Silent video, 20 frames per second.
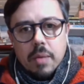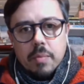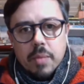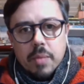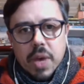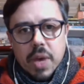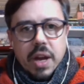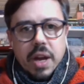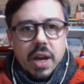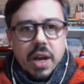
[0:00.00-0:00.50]

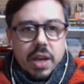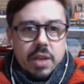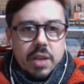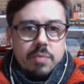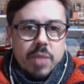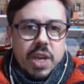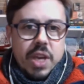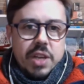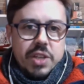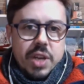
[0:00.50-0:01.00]
And I can
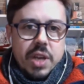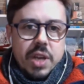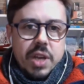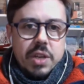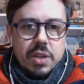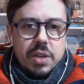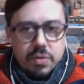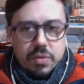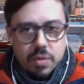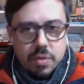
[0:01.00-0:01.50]
make
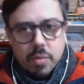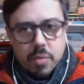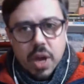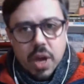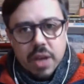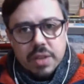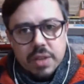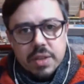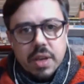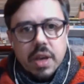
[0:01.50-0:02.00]
changes from my
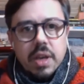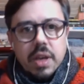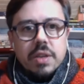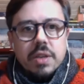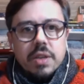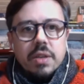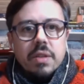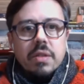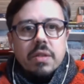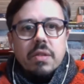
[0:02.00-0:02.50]
side.
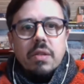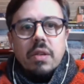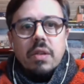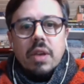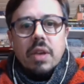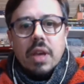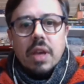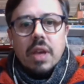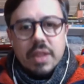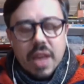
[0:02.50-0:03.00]

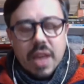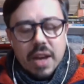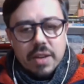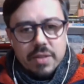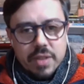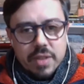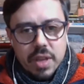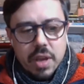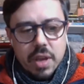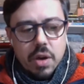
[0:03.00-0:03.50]
Not
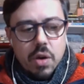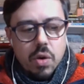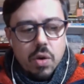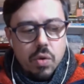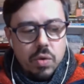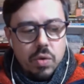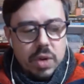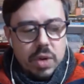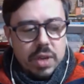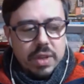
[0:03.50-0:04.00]
the
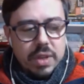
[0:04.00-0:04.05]
only,